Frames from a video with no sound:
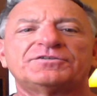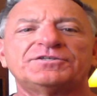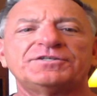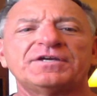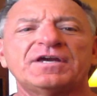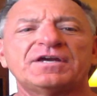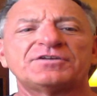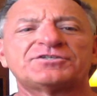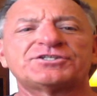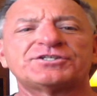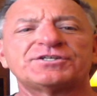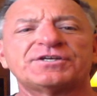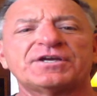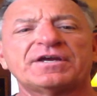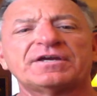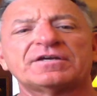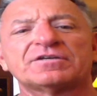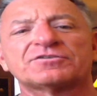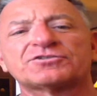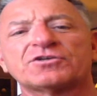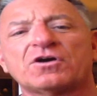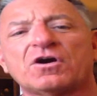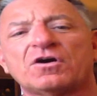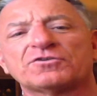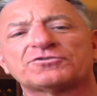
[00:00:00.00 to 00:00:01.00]

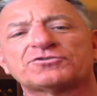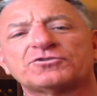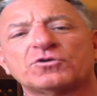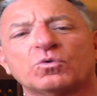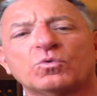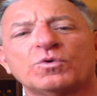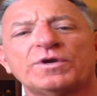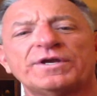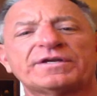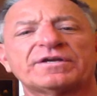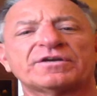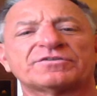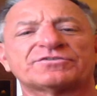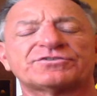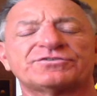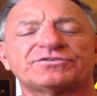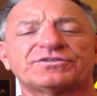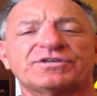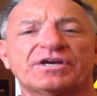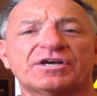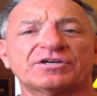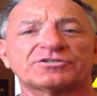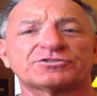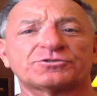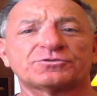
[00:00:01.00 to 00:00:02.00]
DHEA is also weak as
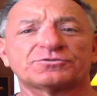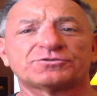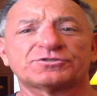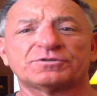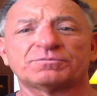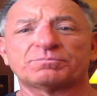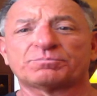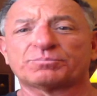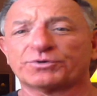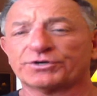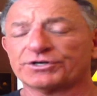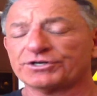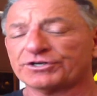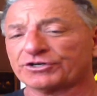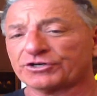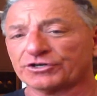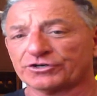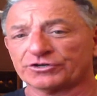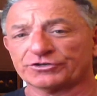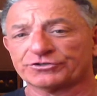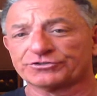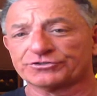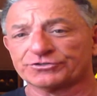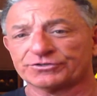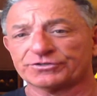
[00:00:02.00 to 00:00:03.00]
an estrogen
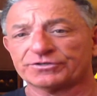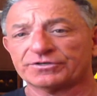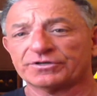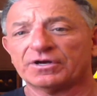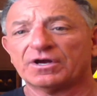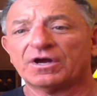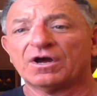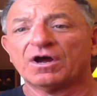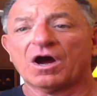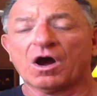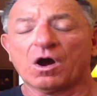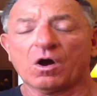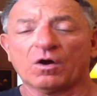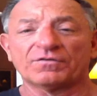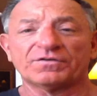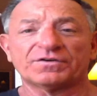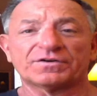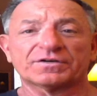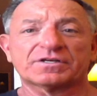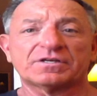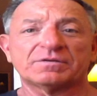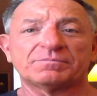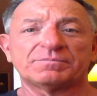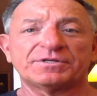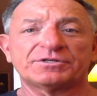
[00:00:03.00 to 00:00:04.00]
precursor.
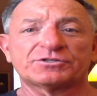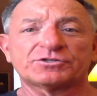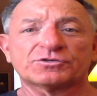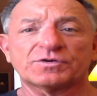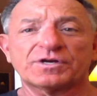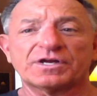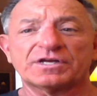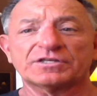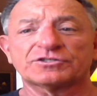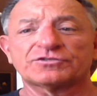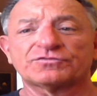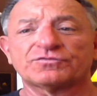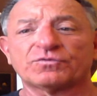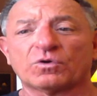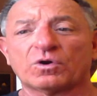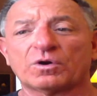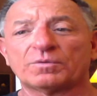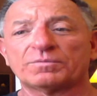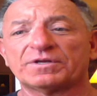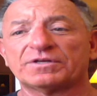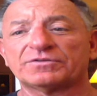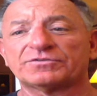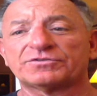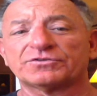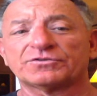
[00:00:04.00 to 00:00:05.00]
However, it can be
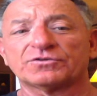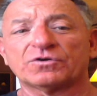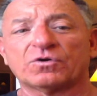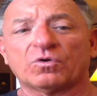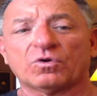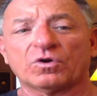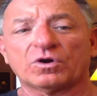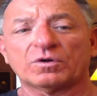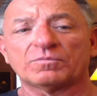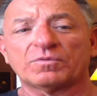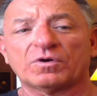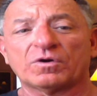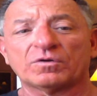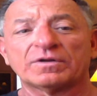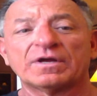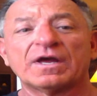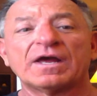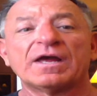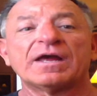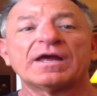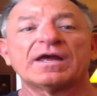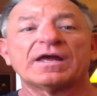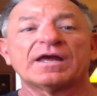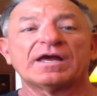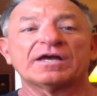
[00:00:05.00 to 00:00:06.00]
transformed into the
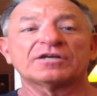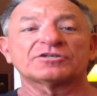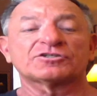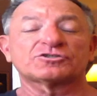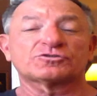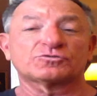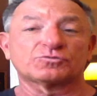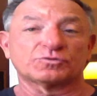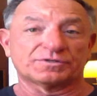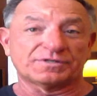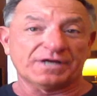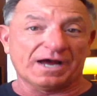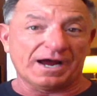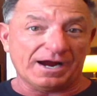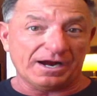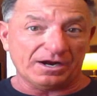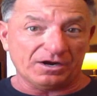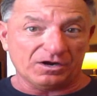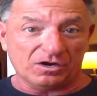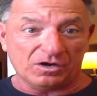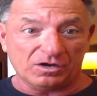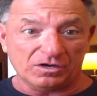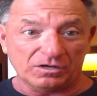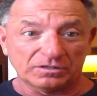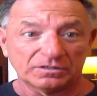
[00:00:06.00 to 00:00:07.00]
hormone
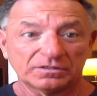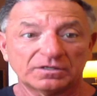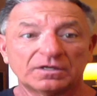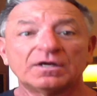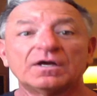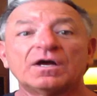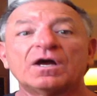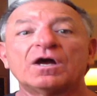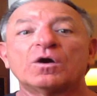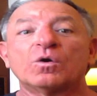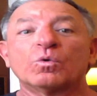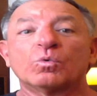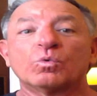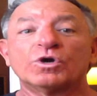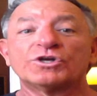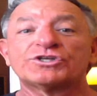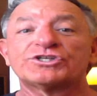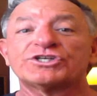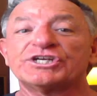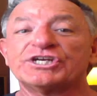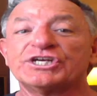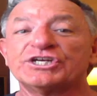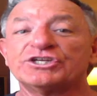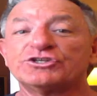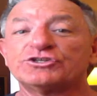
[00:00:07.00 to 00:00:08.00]
estradiol,
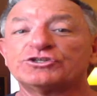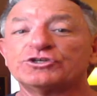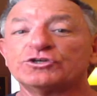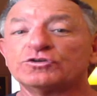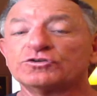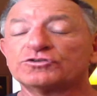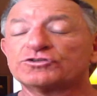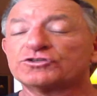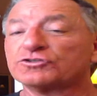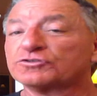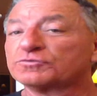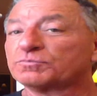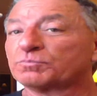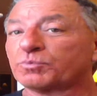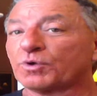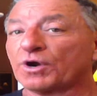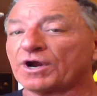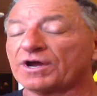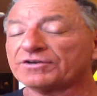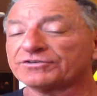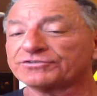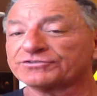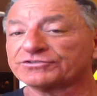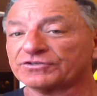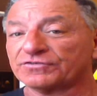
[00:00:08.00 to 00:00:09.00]
which induces
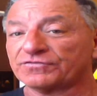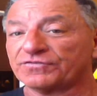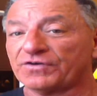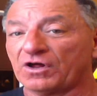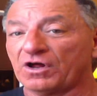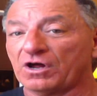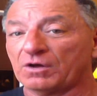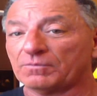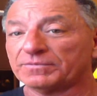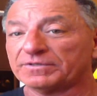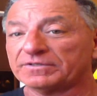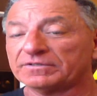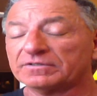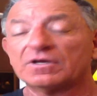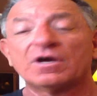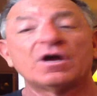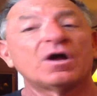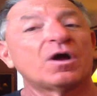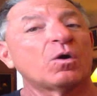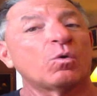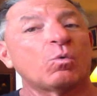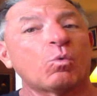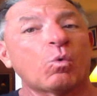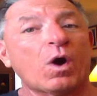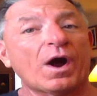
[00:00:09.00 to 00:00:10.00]
breast development,
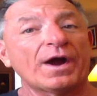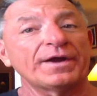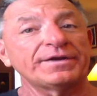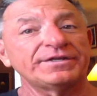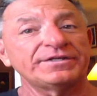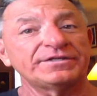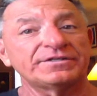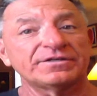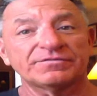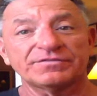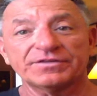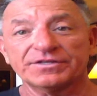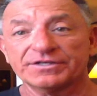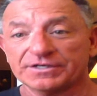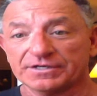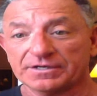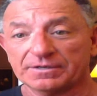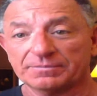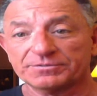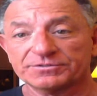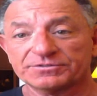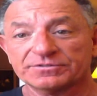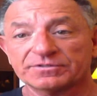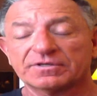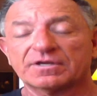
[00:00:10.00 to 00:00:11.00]
widening of the
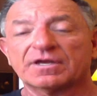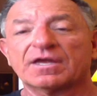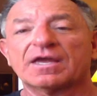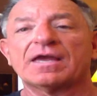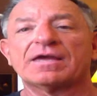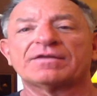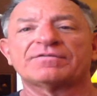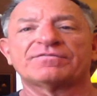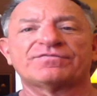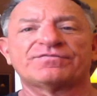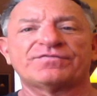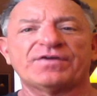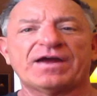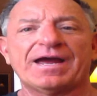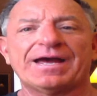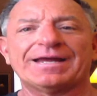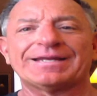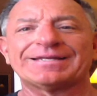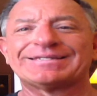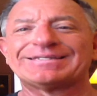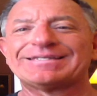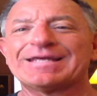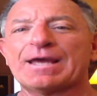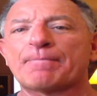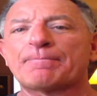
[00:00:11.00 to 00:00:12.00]
hips, and
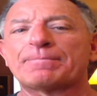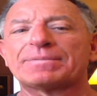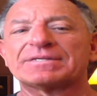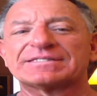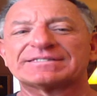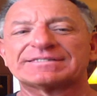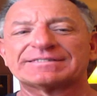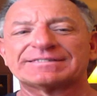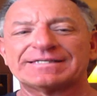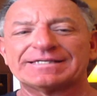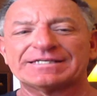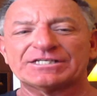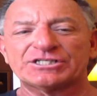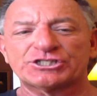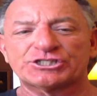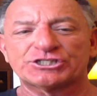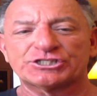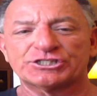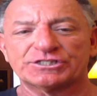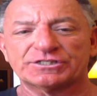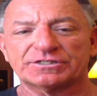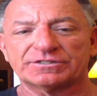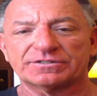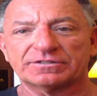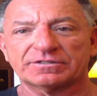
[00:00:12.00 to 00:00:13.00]
fat
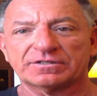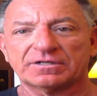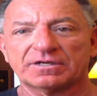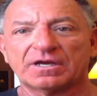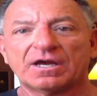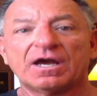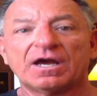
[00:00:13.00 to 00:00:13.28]
deposition.